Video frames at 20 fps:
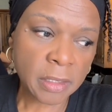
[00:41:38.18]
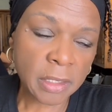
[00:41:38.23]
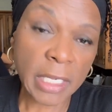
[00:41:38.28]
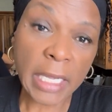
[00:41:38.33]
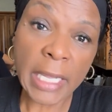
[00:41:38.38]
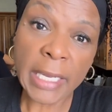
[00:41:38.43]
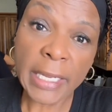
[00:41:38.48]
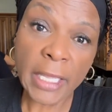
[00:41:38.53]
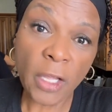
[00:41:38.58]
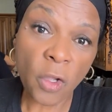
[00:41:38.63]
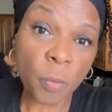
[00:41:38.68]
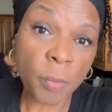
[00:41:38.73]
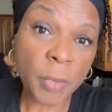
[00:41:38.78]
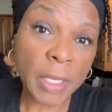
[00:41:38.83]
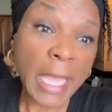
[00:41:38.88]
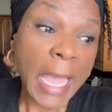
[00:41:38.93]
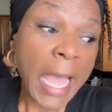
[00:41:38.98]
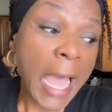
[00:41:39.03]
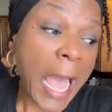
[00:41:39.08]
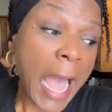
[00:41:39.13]
God help
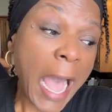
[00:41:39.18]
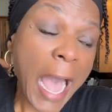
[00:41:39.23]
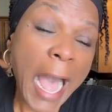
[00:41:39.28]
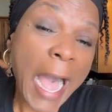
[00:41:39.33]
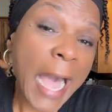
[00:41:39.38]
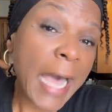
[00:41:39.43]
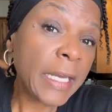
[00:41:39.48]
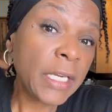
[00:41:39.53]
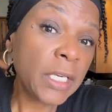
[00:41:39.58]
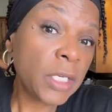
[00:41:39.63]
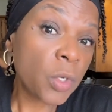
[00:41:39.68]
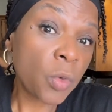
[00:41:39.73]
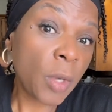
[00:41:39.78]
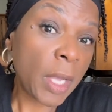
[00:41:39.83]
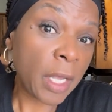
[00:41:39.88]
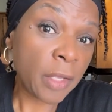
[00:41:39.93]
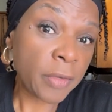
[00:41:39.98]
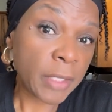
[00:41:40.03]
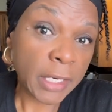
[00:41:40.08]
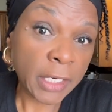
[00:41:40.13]
me. I didn't know
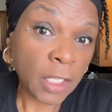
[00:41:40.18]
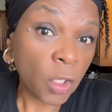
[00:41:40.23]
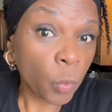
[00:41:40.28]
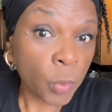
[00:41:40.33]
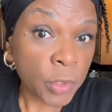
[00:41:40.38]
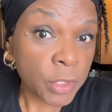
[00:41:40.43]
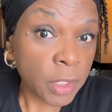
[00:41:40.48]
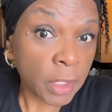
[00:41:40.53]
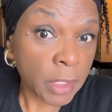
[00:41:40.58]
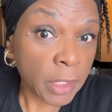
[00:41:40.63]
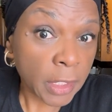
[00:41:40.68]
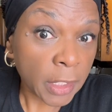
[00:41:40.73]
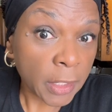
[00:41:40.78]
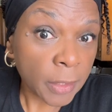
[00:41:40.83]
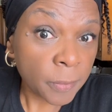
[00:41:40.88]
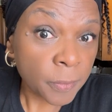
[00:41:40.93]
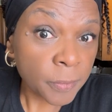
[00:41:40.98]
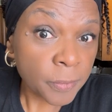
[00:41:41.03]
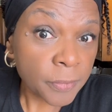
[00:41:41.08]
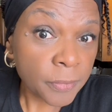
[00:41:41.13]
how that help was going to
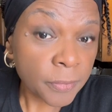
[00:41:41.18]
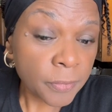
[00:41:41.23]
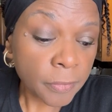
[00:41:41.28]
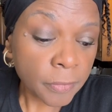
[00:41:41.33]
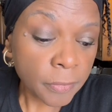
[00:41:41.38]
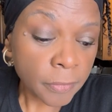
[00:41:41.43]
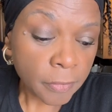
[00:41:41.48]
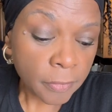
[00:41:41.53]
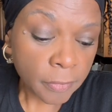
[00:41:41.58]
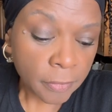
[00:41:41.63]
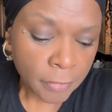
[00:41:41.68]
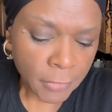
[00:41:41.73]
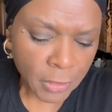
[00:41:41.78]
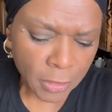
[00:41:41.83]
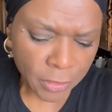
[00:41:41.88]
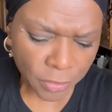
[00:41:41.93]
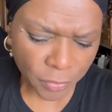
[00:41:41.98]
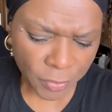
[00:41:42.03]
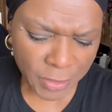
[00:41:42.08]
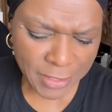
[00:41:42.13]
come.
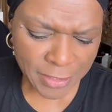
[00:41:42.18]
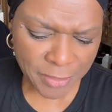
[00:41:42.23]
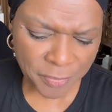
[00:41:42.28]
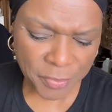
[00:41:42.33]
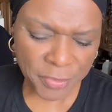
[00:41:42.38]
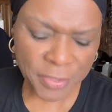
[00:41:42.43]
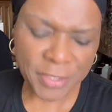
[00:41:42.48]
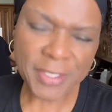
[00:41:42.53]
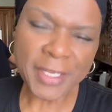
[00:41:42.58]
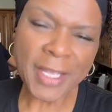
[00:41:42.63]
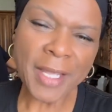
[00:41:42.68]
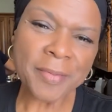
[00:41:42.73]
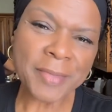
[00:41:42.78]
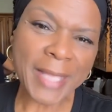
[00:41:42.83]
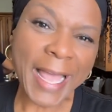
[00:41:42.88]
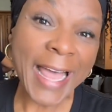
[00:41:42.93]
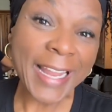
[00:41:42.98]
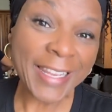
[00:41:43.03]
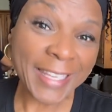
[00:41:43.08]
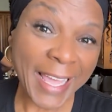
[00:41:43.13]
3 simple steps.
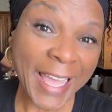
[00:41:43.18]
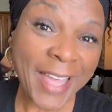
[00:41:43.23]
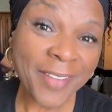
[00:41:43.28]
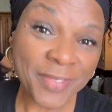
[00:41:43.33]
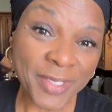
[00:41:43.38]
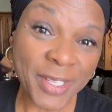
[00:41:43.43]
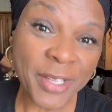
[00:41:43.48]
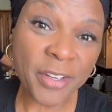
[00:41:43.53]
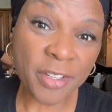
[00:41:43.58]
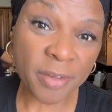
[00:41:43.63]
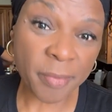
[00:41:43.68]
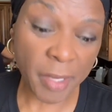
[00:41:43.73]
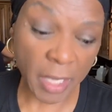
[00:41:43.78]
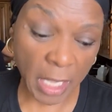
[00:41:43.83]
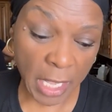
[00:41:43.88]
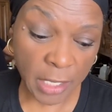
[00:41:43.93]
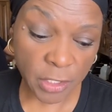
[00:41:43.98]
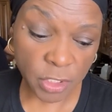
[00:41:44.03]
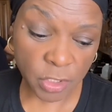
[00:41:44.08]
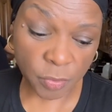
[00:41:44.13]
I laughed at her, to be
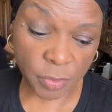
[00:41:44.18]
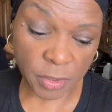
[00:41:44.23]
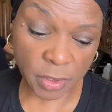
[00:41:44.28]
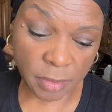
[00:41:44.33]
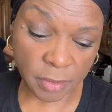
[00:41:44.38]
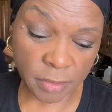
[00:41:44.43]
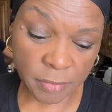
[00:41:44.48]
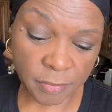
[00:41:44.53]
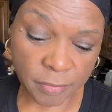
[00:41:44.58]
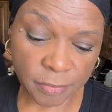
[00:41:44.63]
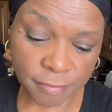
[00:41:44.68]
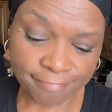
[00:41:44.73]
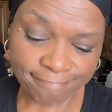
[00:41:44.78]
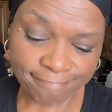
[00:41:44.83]
honest with you.